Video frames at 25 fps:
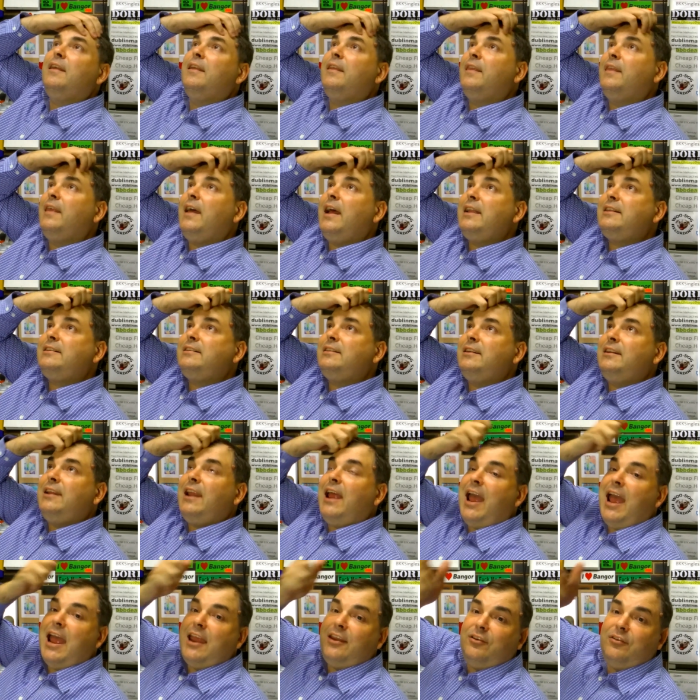That's an
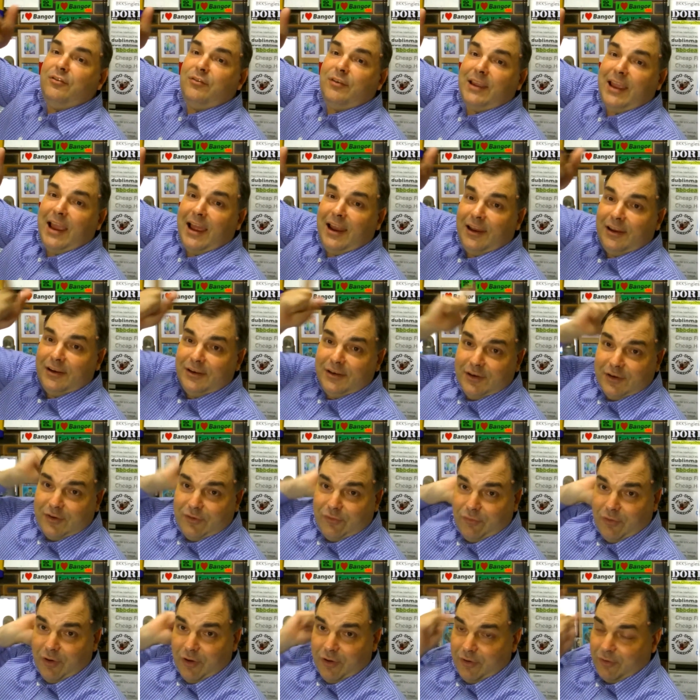annual calendar
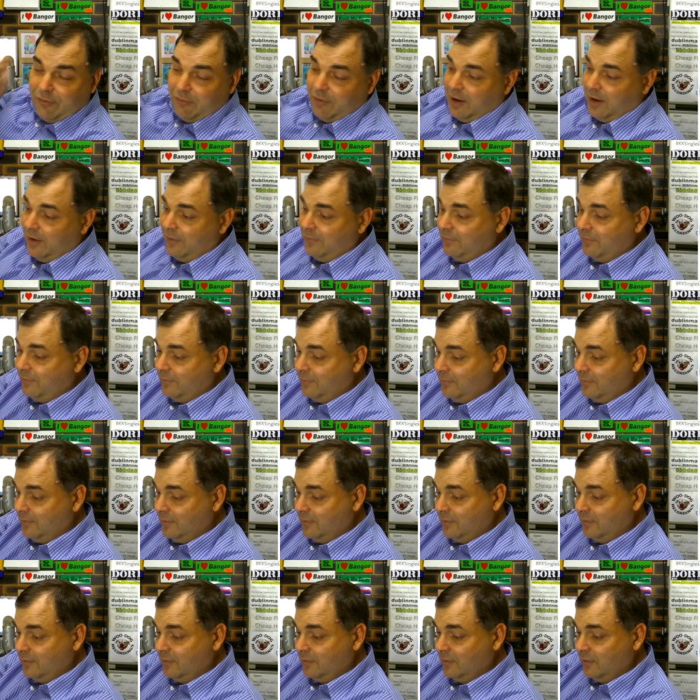chronograph.
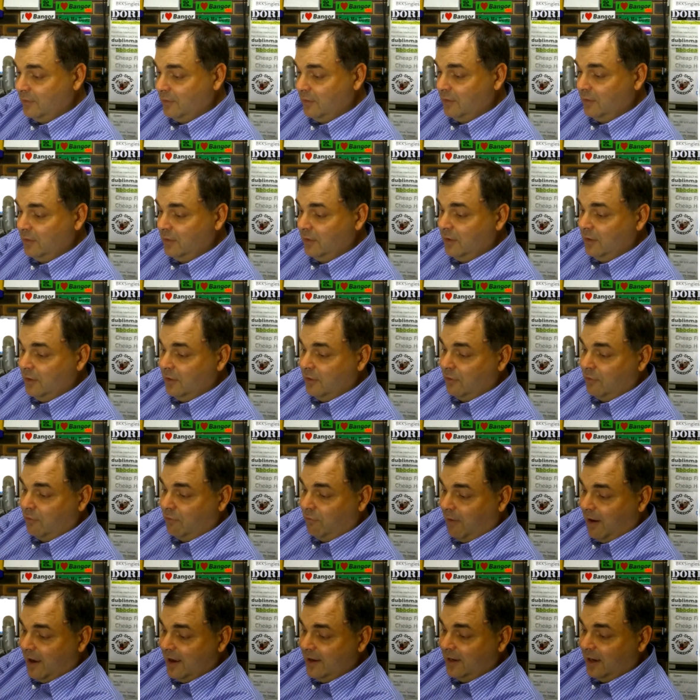
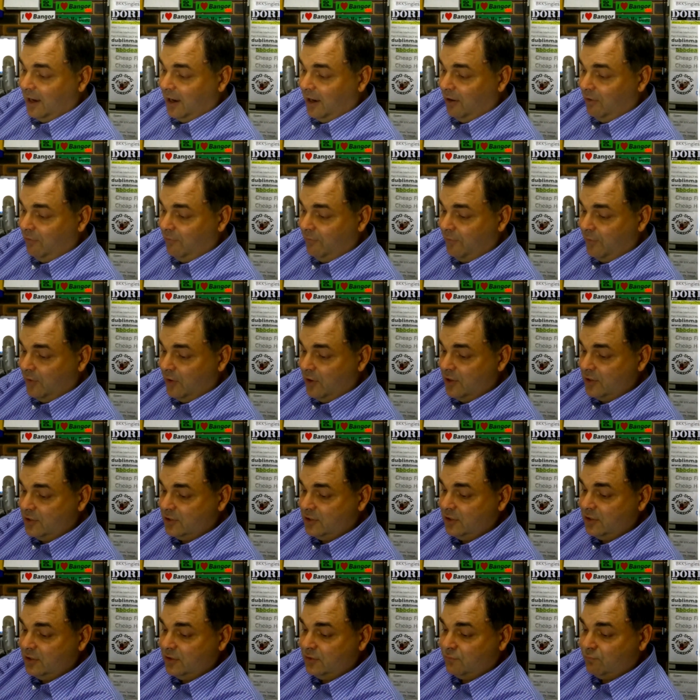Grade Isle
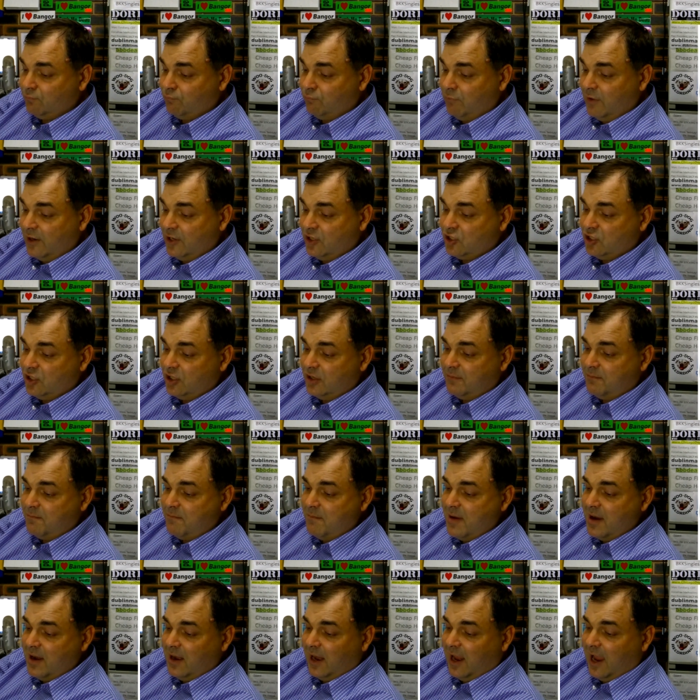versus Richard
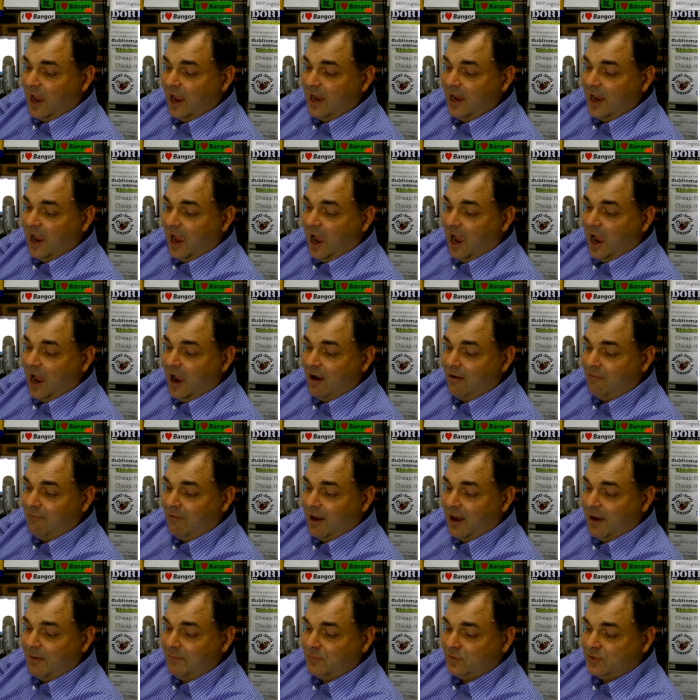Mille
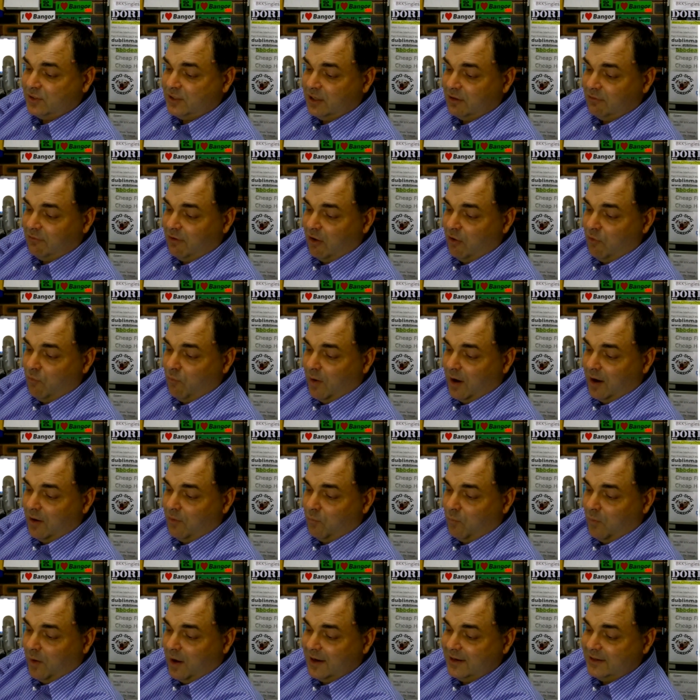
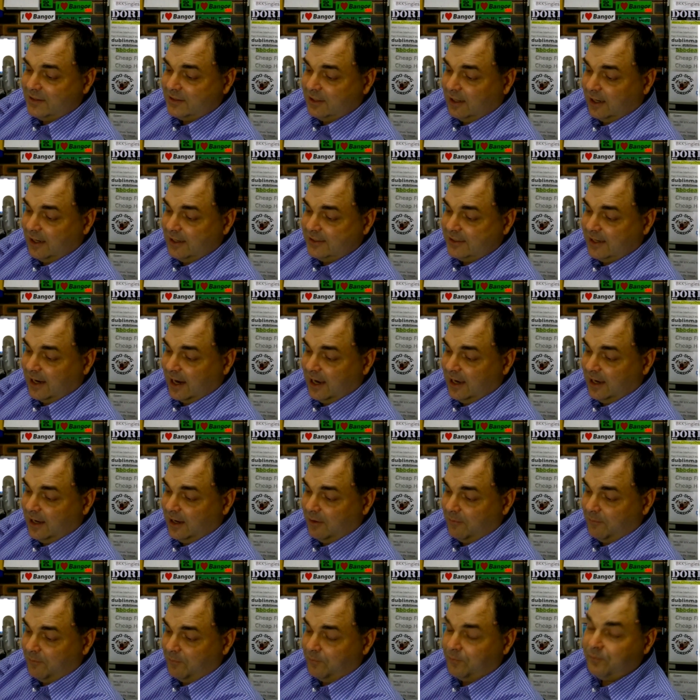RM011
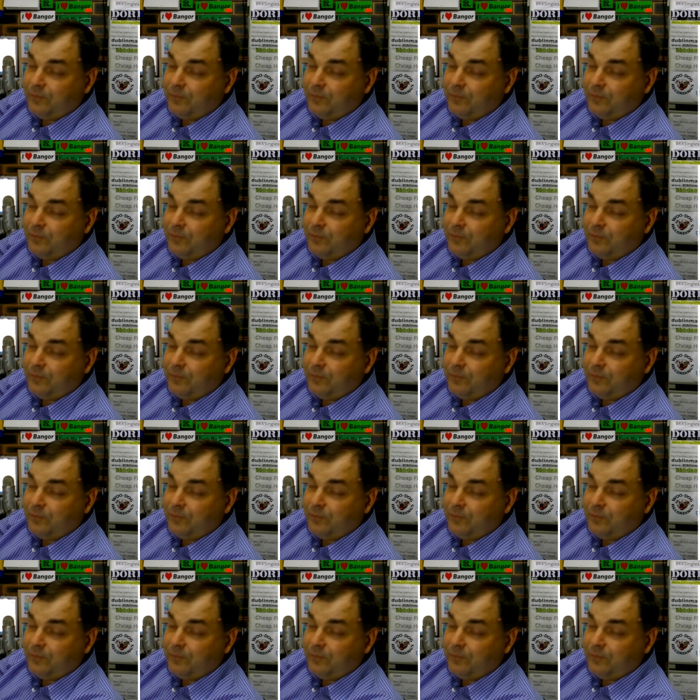titanium.